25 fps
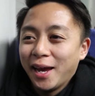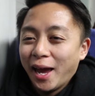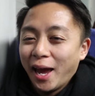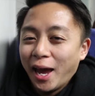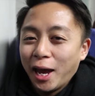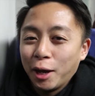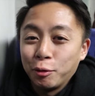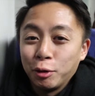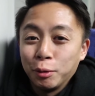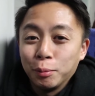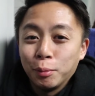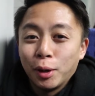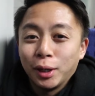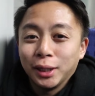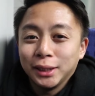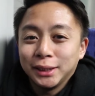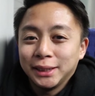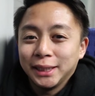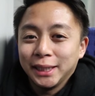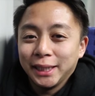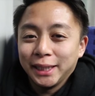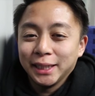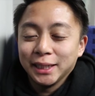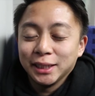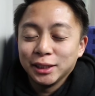and we bought
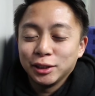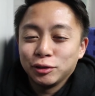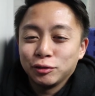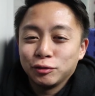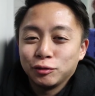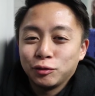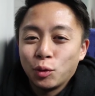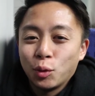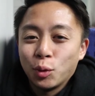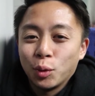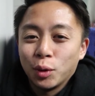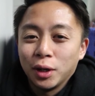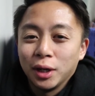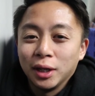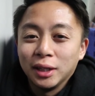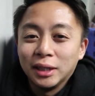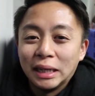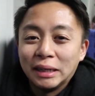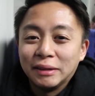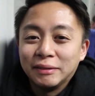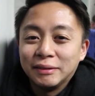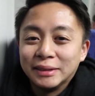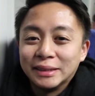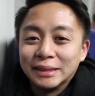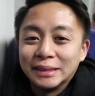tickets for
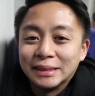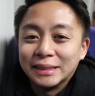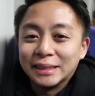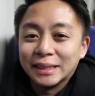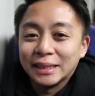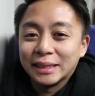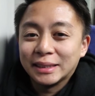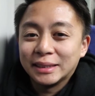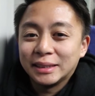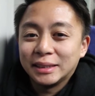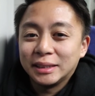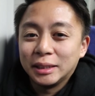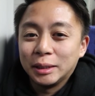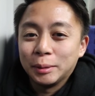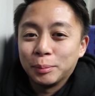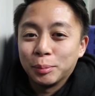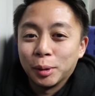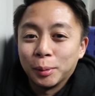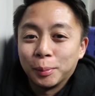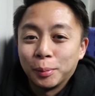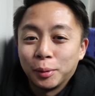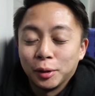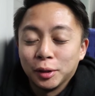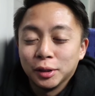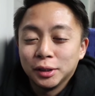$11.60
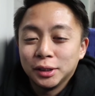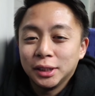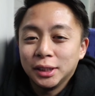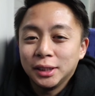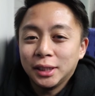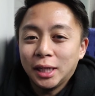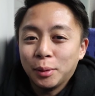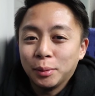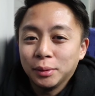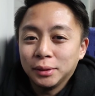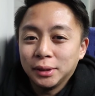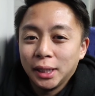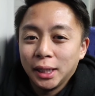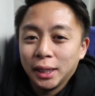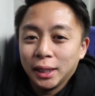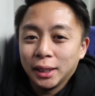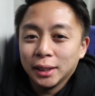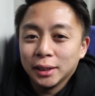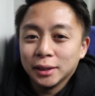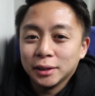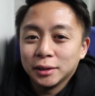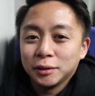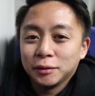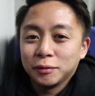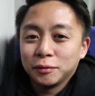per person. That would take
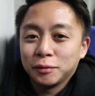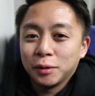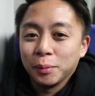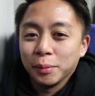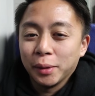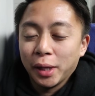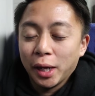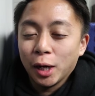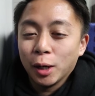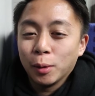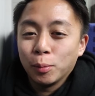us from the